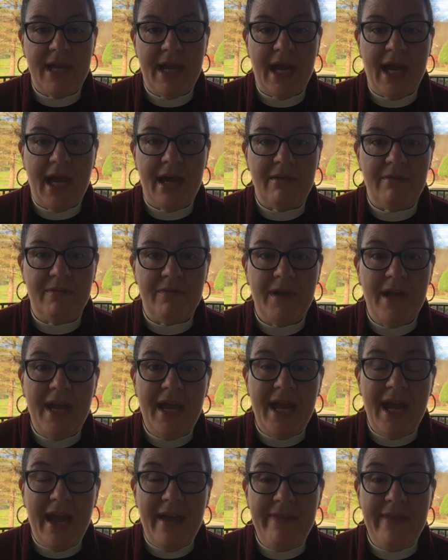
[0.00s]
have.
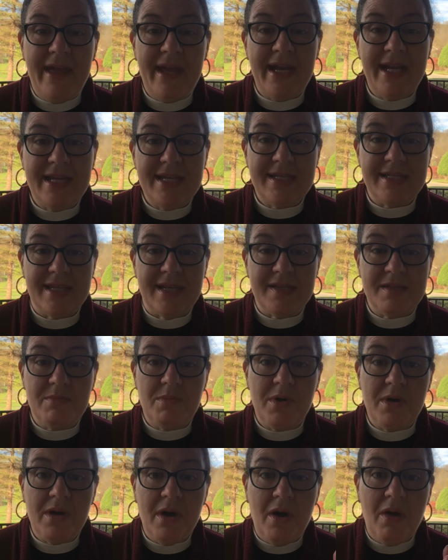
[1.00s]
And then he says,
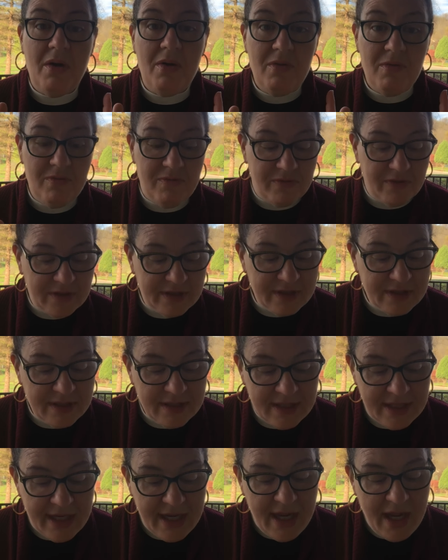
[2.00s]

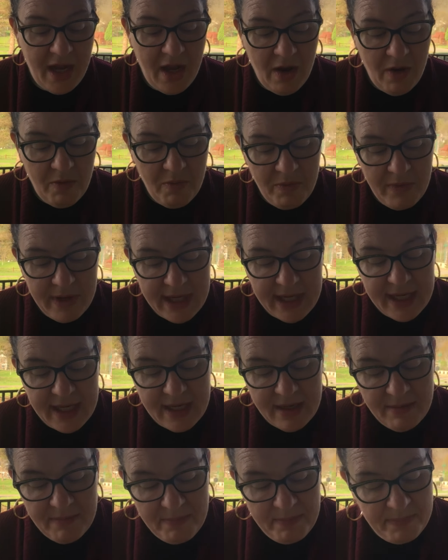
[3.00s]
moreover,
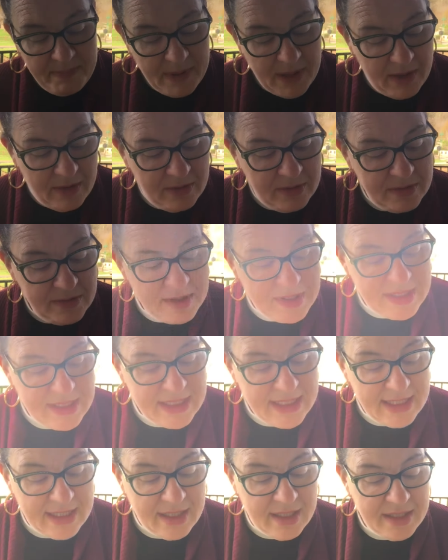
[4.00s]
we boast
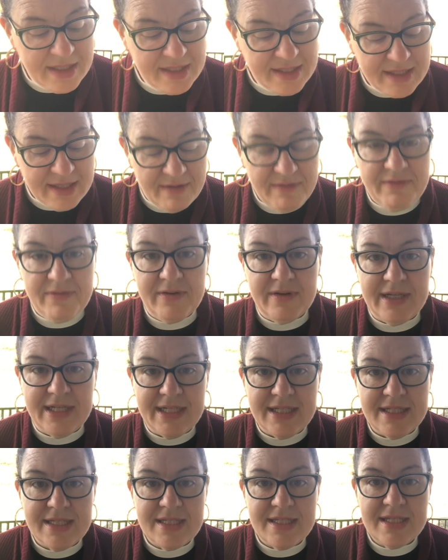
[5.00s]
in our
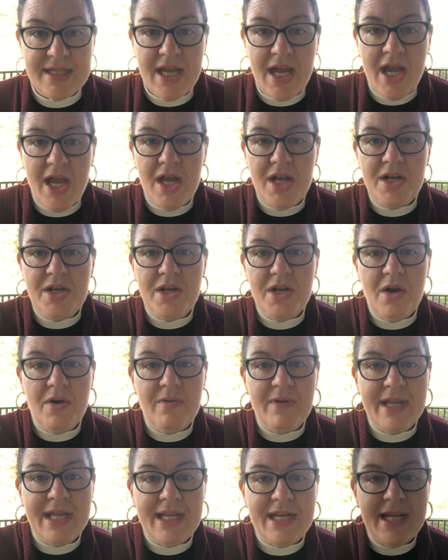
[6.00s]
sufferings,
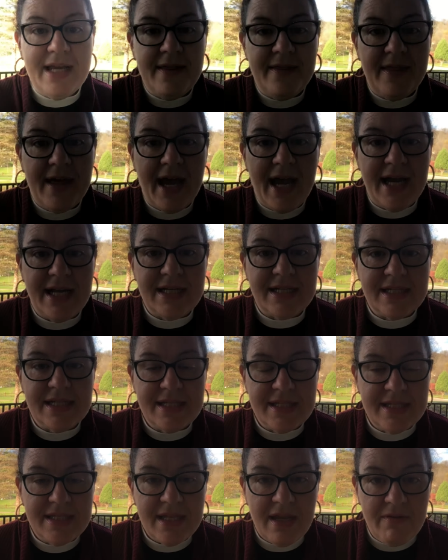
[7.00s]
knowing that
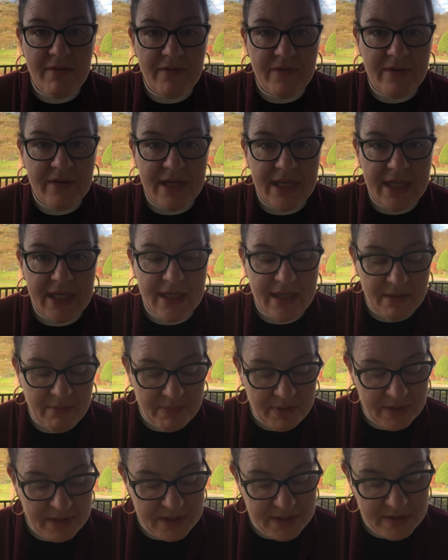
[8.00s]
suffering
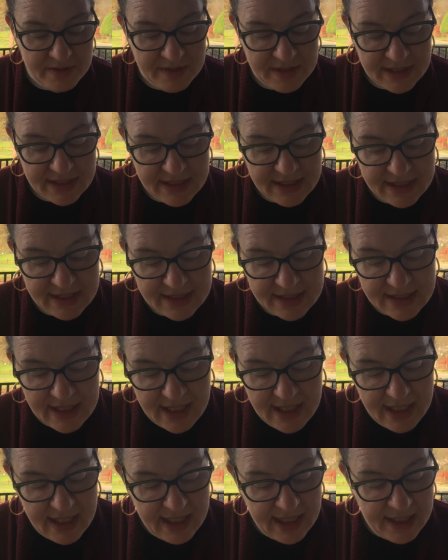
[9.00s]
produces
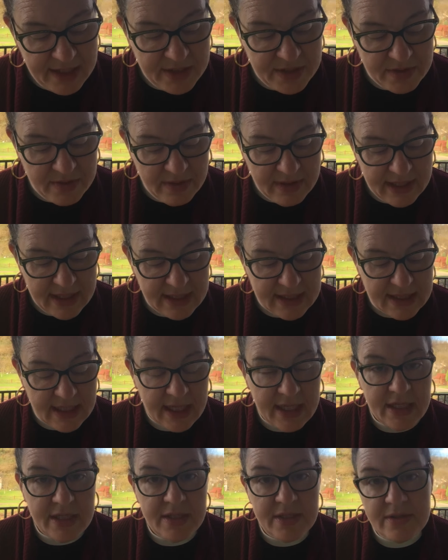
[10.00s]
endurance,
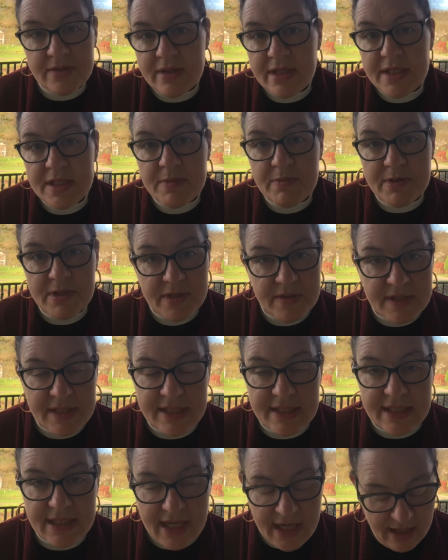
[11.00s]
and endurance
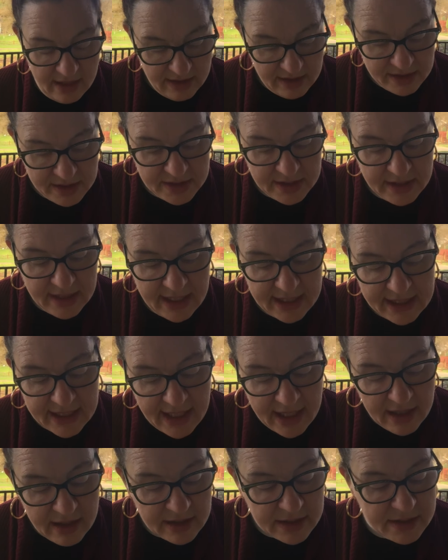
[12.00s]
produces character, and
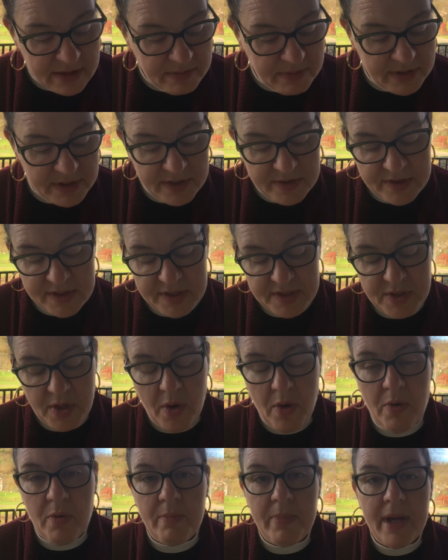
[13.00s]
character produces
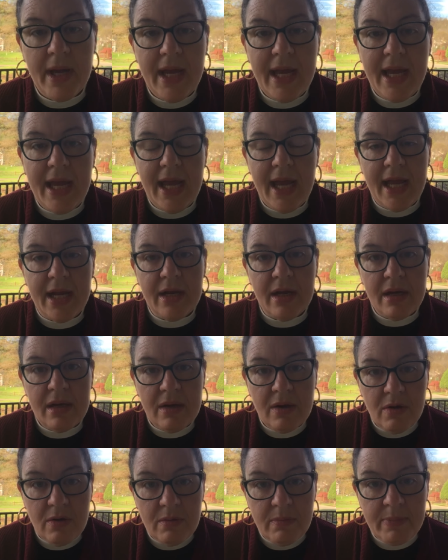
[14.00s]
hope, and
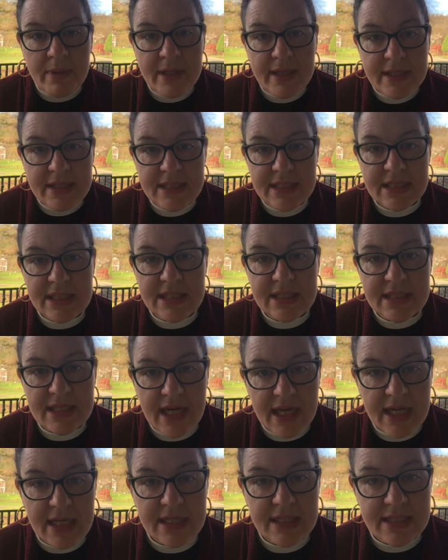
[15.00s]
hope does
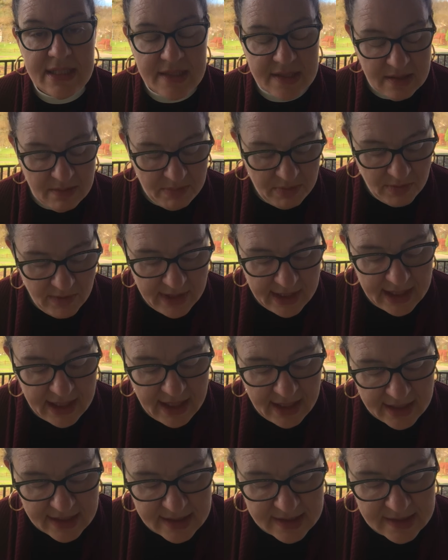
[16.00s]
not disappoint
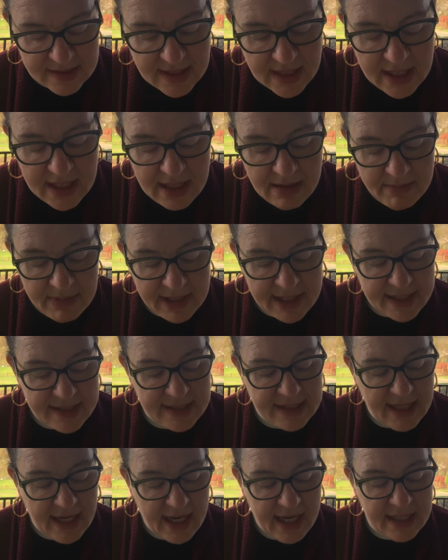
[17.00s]
us
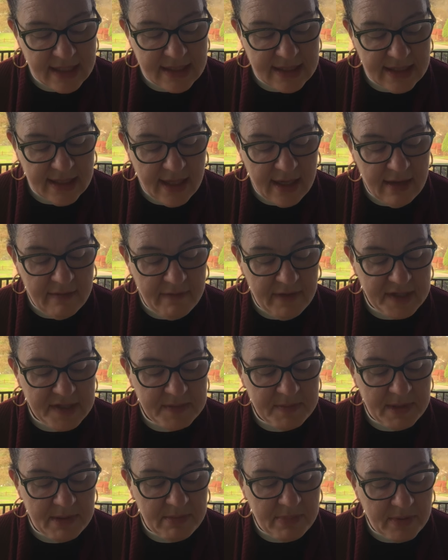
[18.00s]
because God's love has
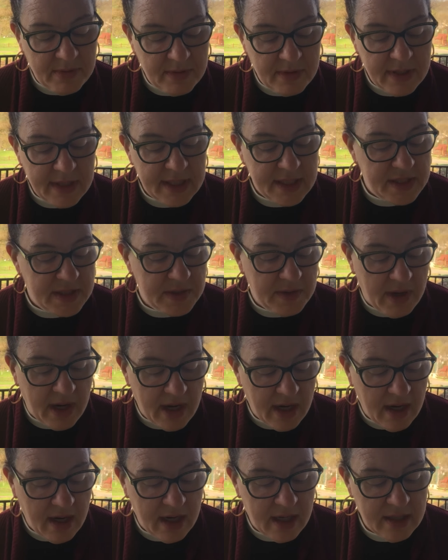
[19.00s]
been poured into our
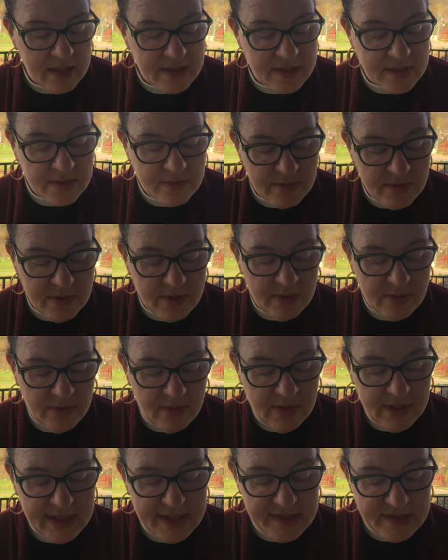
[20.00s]
hearts through the
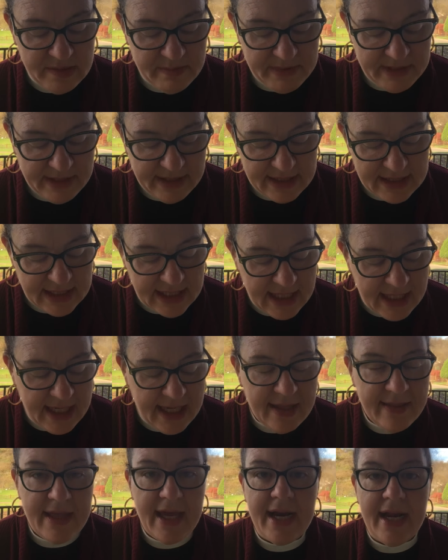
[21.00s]
Holy Spirit
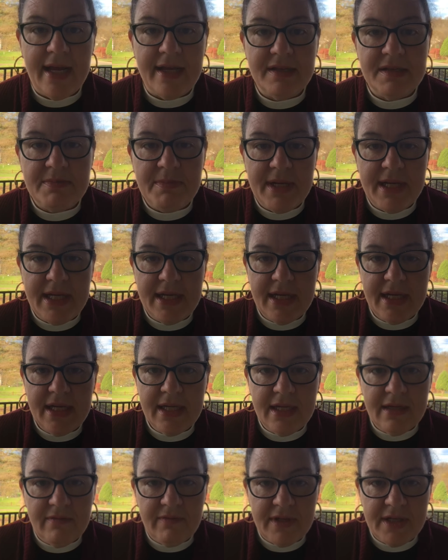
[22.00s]
that has been
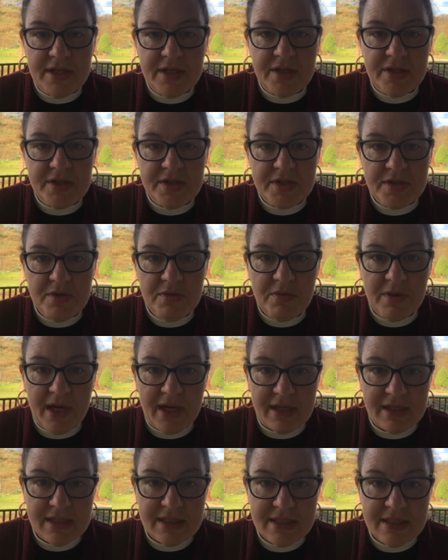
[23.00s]
given to
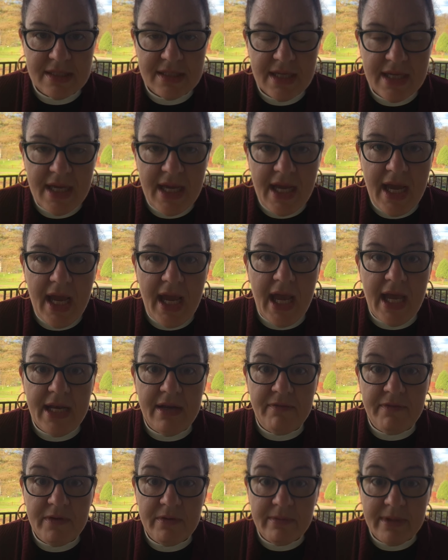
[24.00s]
us. And
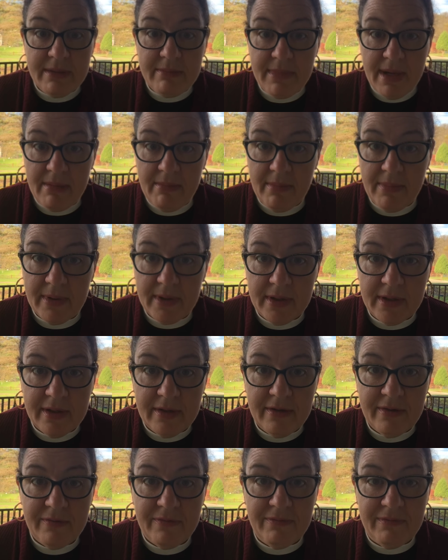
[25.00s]
if you
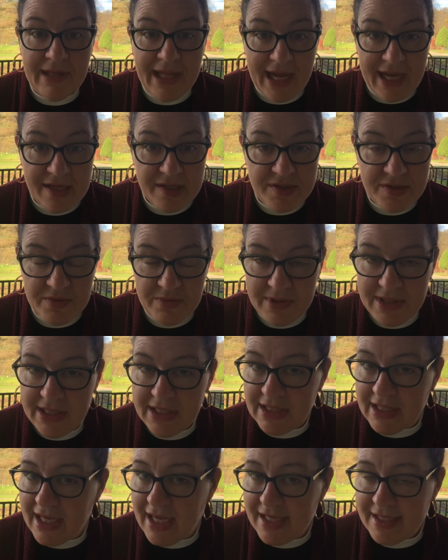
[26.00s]
remember last
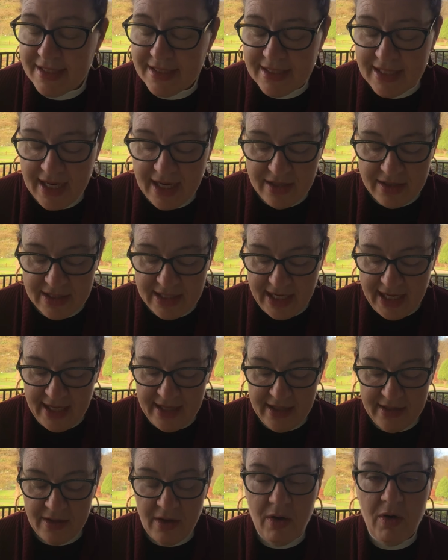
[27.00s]
week, last
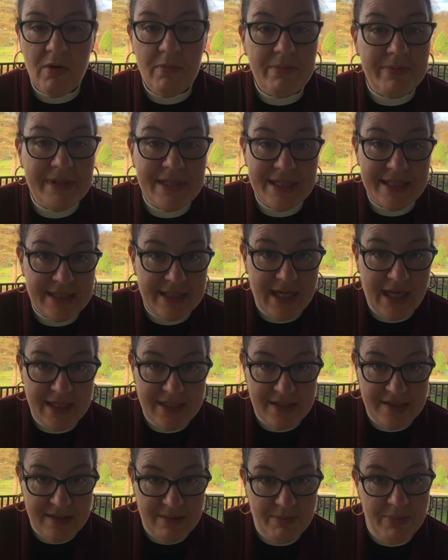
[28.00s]
Saturday, hope does
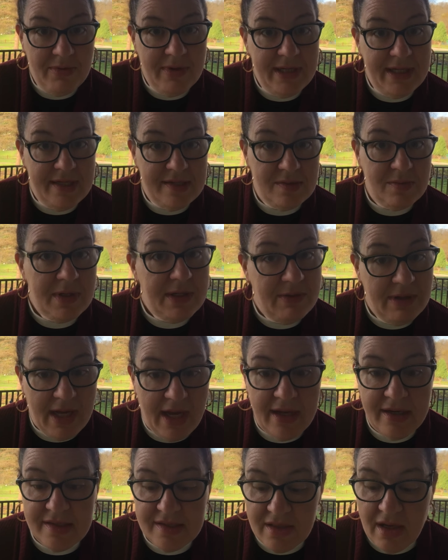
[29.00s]
not disappoint is what
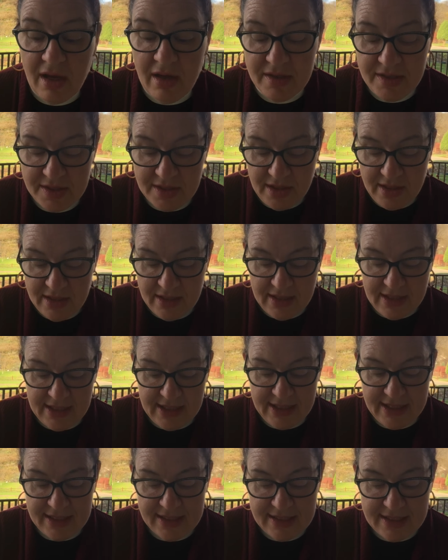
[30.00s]
got us all started
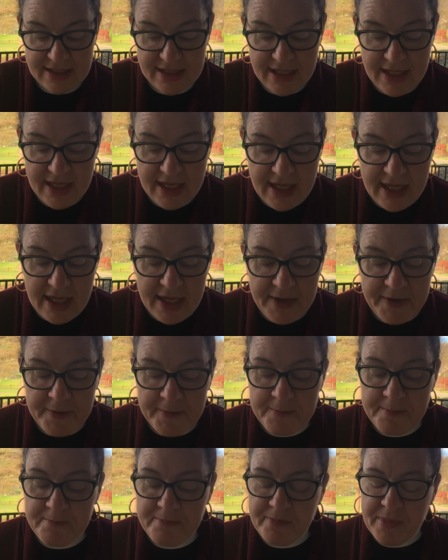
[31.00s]
on this.
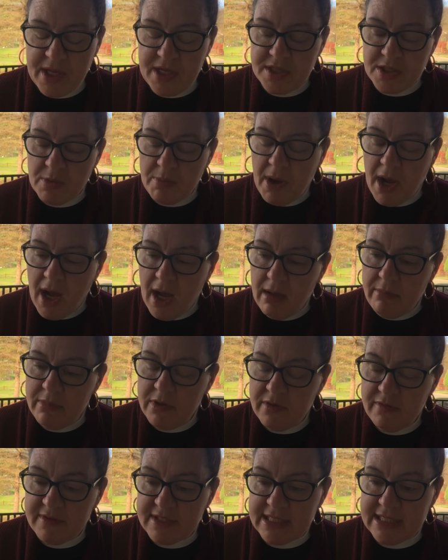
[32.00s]
So Paul
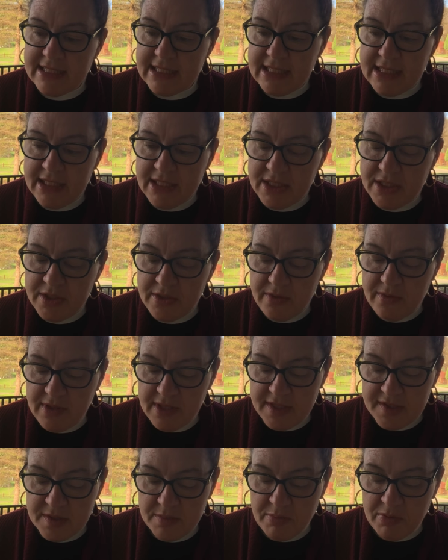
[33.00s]
moves us into
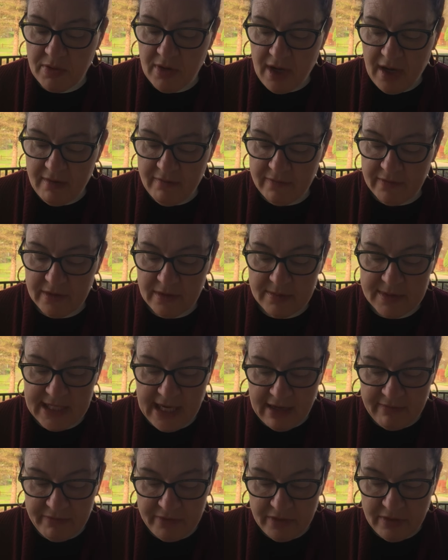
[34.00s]
this Proverbs,
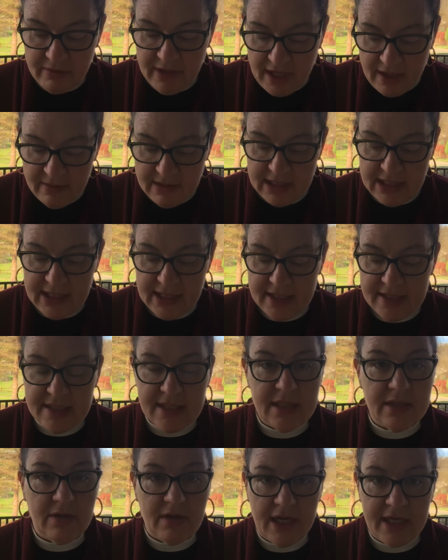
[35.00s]
after grounding
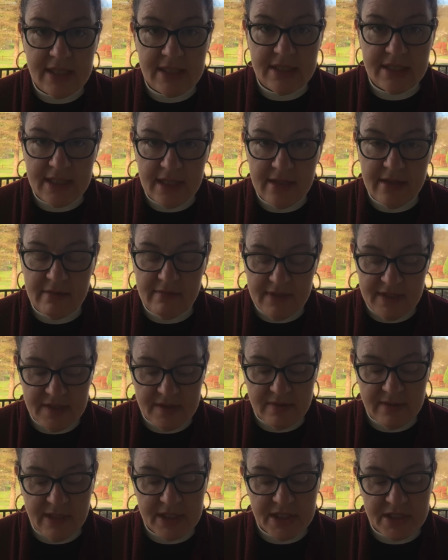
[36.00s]
us in Christ's death and
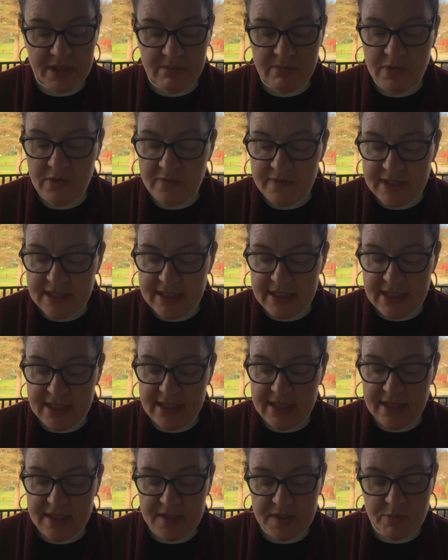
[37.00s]
resurrection, moves us
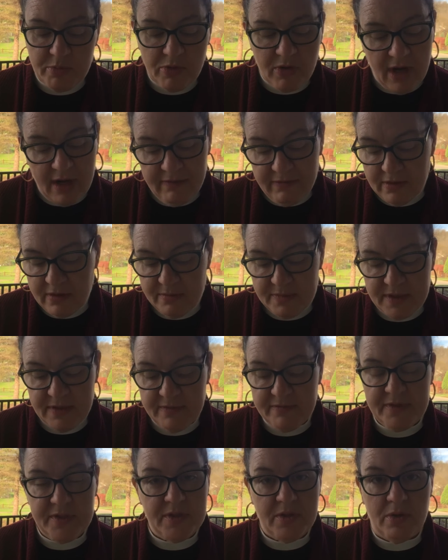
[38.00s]
into this Proverbs
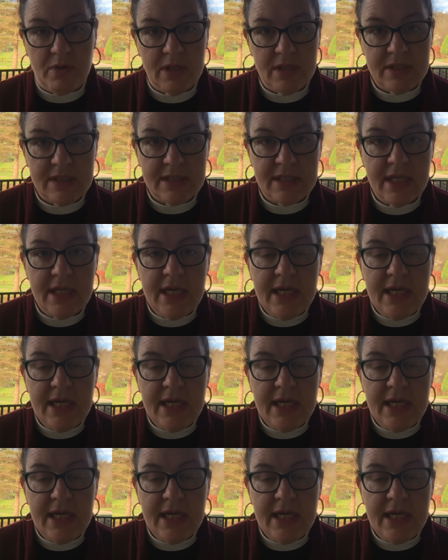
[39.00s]
of sorts